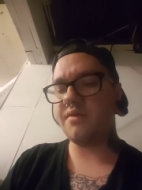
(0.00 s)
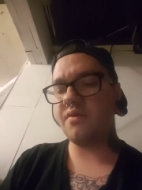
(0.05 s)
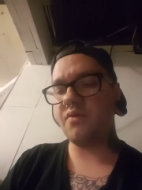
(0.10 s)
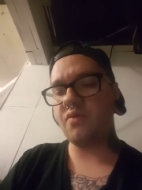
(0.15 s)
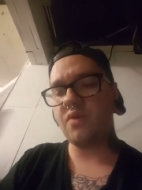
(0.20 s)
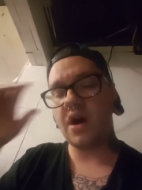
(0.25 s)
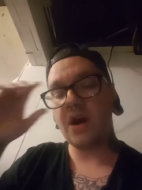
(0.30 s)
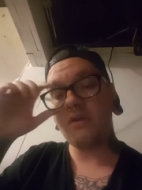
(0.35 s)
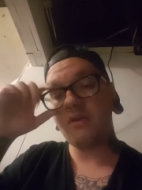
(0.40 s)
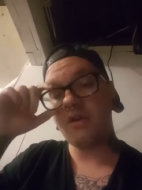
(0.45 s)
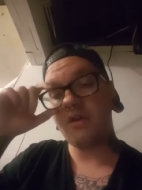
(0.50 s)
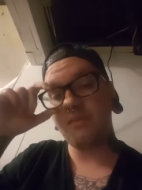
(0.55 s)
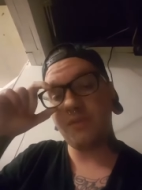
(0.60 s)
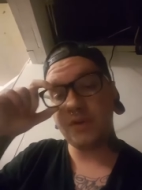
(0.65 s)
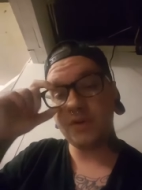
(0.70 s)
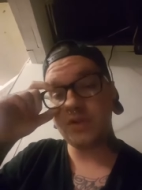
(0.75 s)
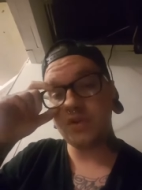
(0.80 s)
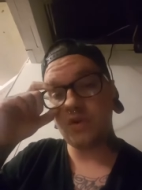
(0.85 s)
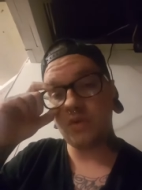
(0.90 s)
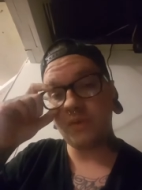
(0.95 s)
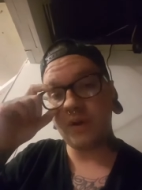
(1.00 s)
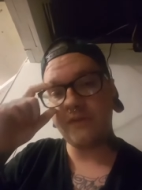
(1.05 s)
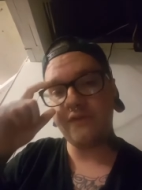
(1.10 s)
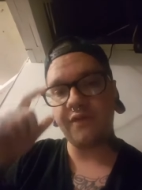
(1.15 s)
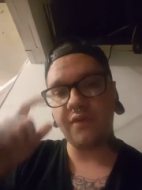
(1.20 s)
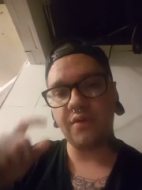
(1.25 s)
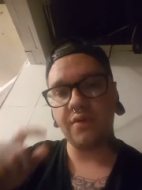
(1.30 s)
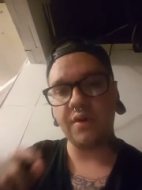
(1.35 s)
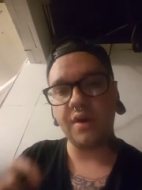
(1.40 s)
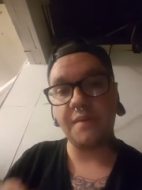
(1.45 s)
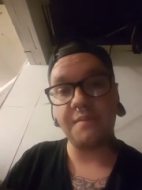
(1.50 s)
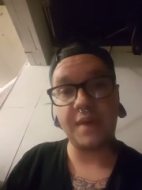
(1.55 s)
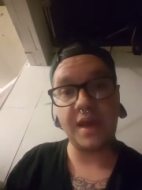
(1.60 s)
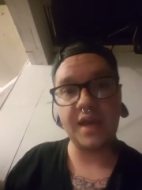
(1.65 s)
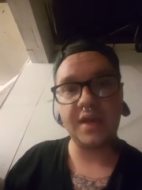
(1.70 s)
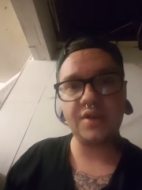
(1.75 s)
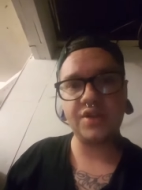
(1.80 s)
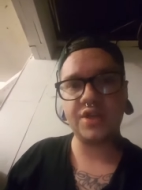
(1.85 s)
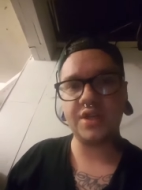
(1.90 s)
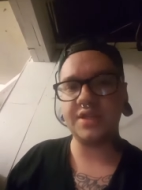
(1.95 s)
water in a burst soul break for a
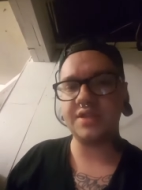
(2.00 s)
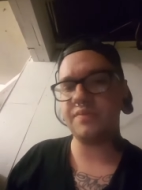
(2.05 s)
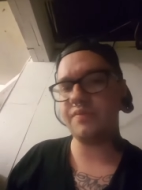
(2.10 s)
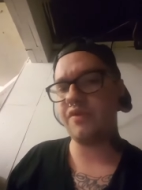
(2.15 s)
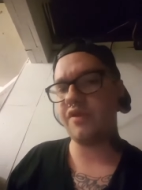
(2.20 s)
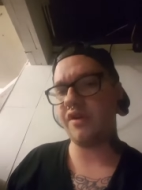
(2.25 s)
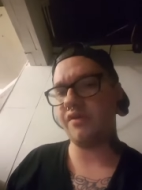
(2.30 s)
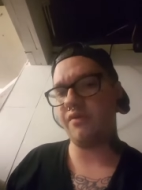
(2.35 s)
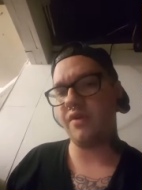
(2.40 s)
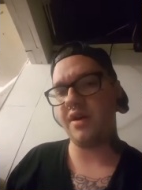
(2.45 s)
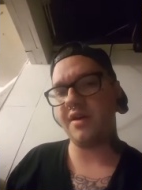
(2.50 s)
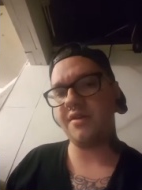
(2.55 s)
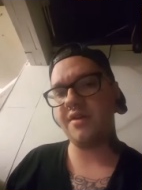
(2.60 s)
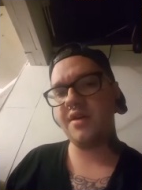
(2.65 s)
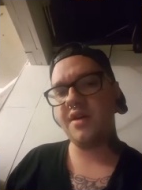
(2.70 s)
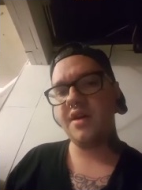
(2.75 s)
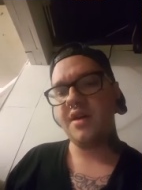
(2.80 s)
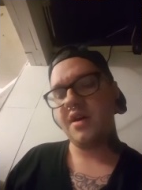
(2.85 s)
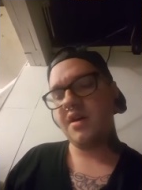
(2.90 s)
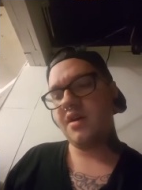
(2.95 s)
mage is pretty rare.